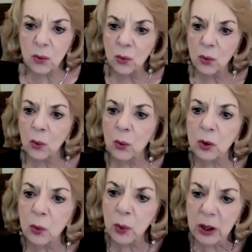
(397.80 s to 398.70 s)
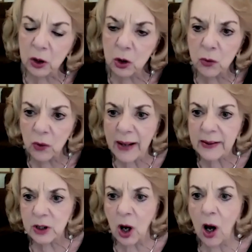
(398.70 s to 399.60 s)
So you kind
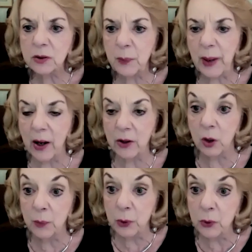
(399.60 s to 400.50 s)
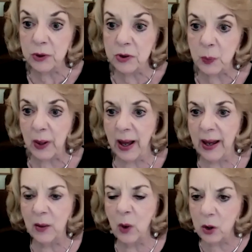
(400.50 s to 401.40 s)
of talked about your booth
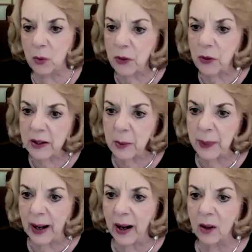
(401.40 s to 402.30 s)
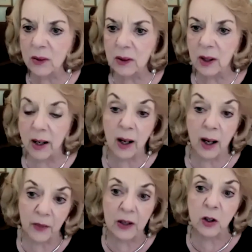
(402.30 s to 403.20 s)
display and what you think about, and
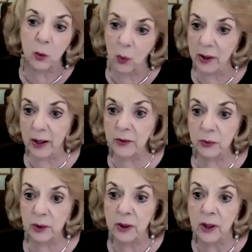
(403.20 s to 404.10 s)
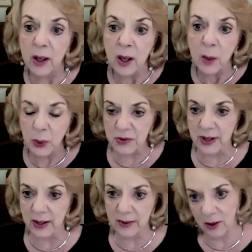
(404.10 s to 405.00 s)
I think you're 100%
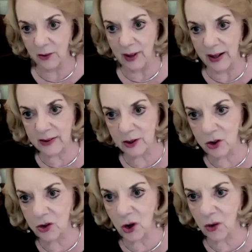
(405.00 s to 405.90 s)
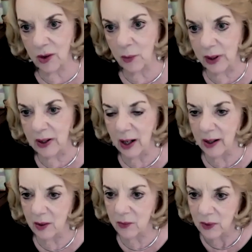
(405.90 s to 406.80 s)
correct. And that we
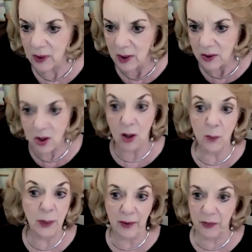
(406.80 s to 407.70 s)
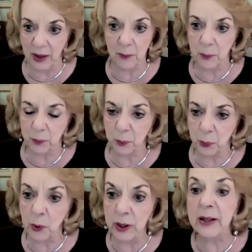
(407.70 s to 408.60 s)
kind of talk about that
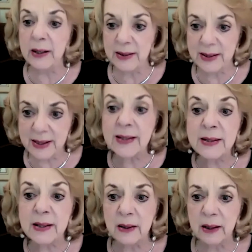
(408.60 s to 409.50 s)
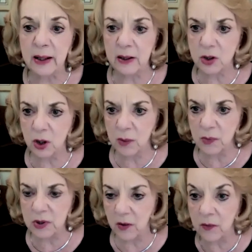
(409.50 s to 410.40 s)
pretty consistently in
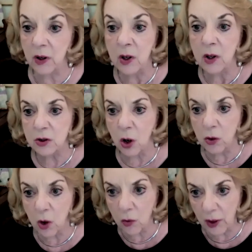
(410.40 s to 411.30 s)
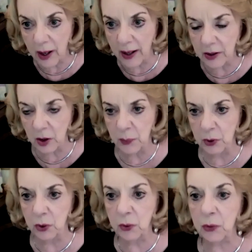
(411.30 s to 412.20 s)
terms of don't overhang your
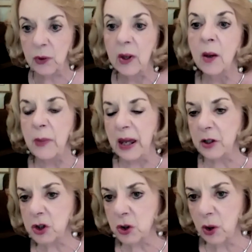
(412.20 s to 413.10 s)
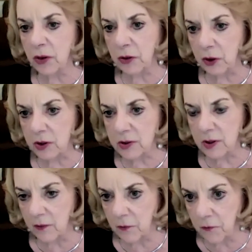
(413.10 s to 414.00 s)
booth, make sure that there's
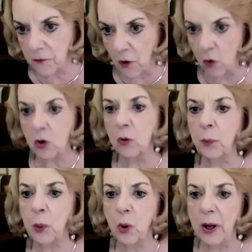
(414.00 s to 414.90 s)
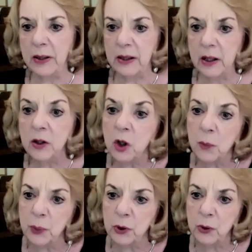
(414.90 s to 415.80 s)
a focal point in your
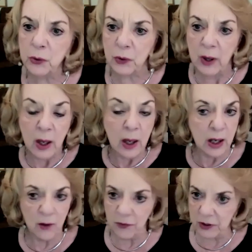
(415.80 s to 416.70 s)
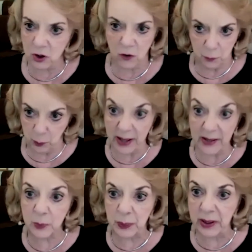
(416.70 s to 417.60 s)
booth. If it's your
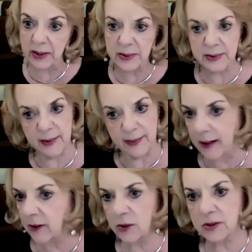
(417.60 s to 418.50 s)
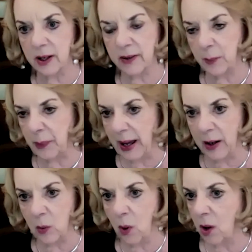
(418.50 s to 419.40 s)
best piece, then that goes on the
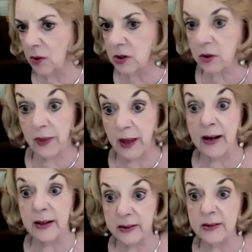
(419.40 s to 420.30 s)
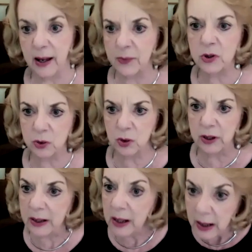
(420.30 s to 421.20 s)
back wall. So that is
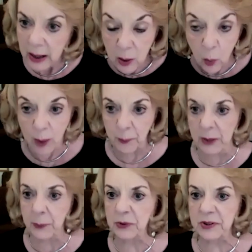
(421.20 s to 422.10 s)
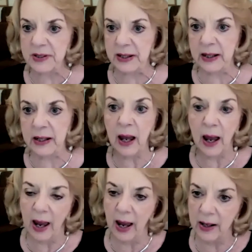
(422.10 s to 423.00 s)
absolutely what people see,
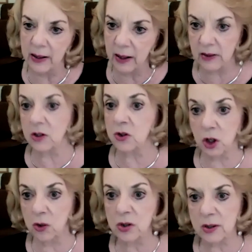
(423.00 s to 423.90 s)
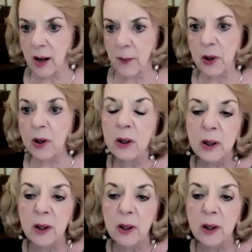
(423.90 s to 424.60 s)
and it's a showstopper.